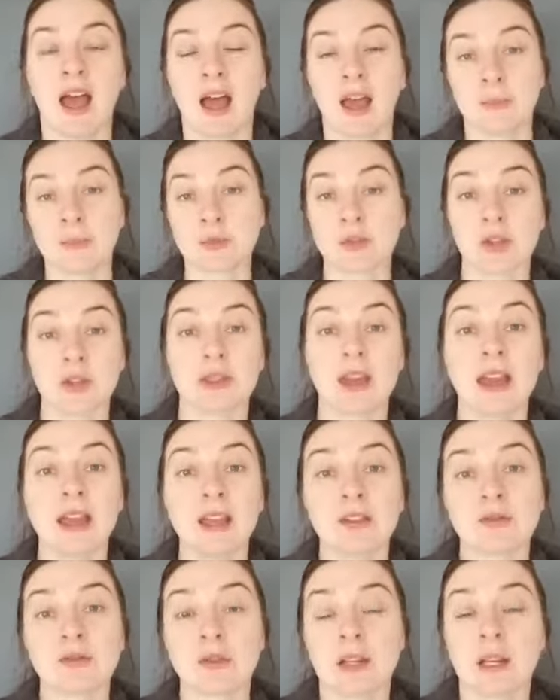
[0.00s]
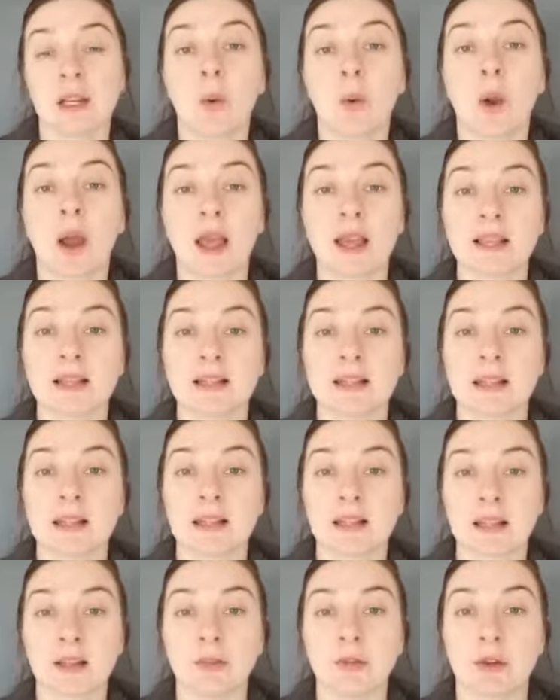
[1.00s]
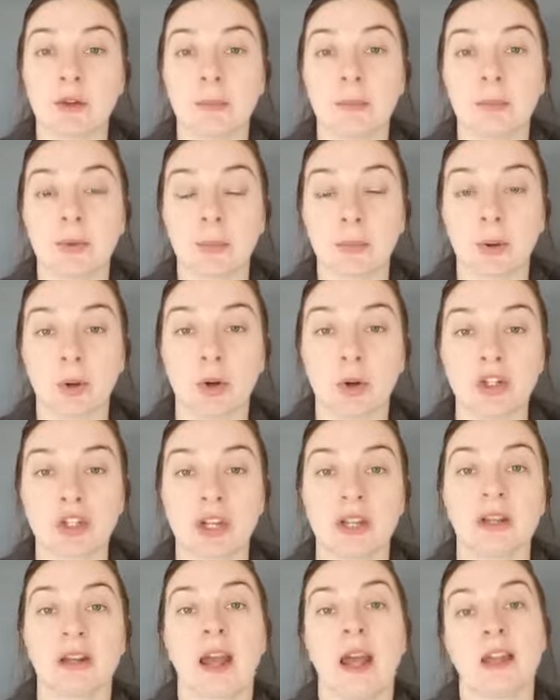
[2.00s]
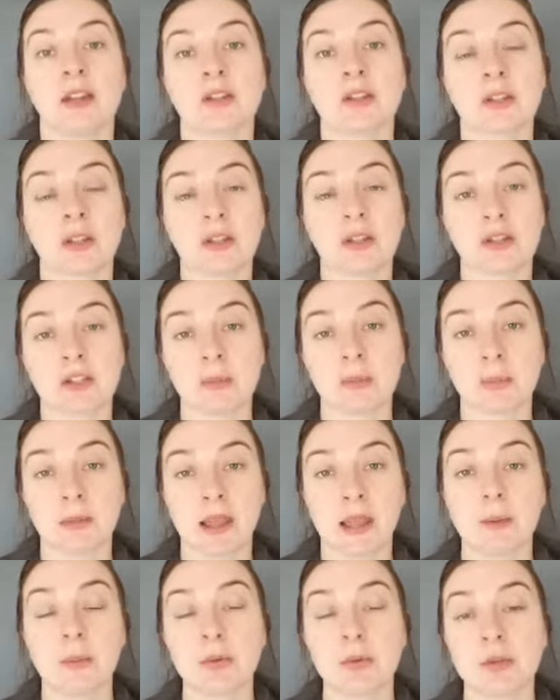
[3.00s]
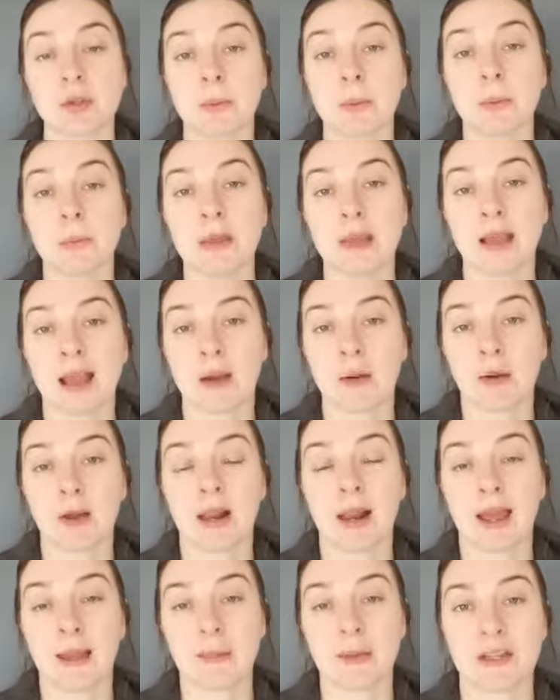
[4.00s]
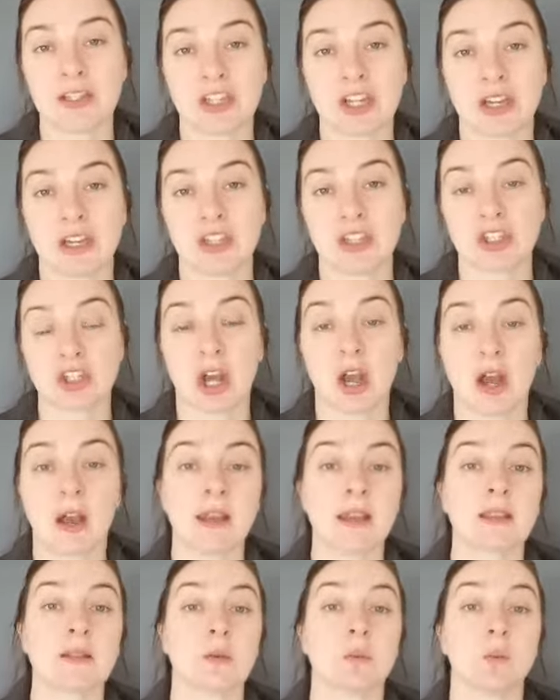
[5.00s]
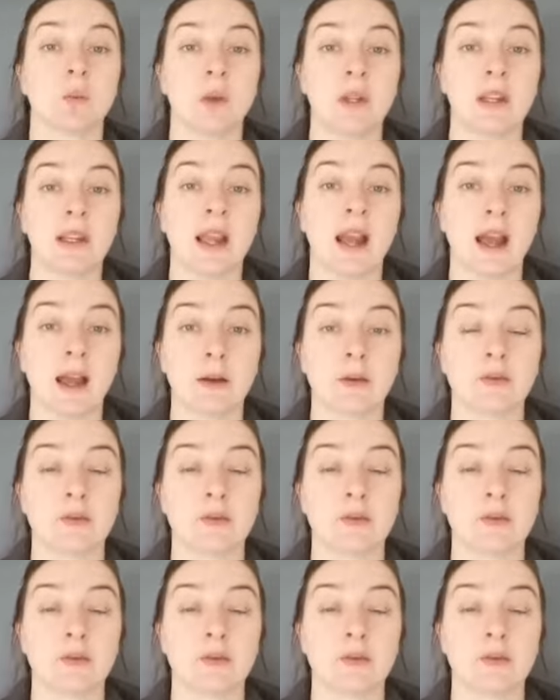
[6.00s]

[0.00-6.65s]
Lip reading: So that is really quite a significant proportion, and to be able to meet our climate change targets, we have